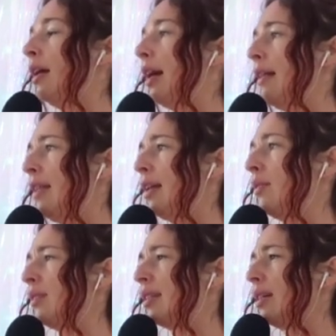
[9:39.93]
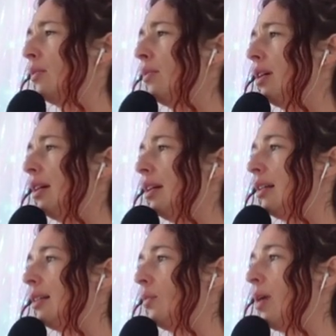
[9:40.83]
And then I was like,
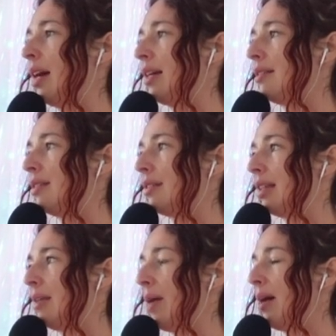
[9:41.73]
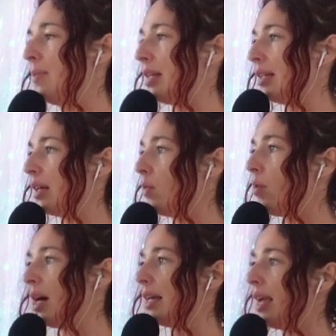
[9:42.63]
what? Why is this keep happening?
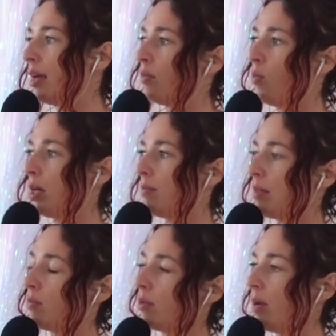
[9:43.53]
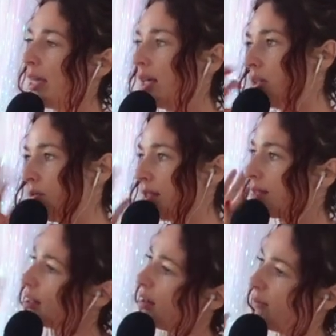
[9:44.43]
Why can't one be more? Why can't you
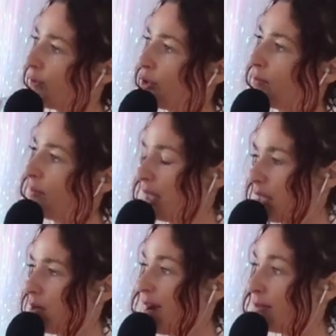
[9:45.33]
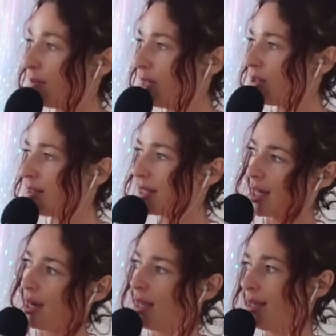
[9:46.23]
just affirm, affirmations
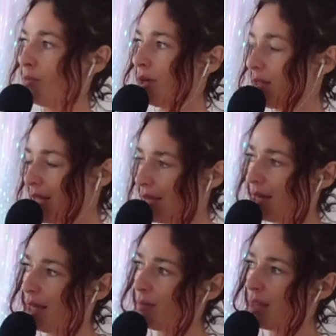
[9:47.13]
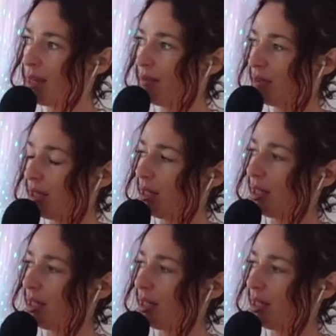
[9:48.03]
like I am worthy, I am loved,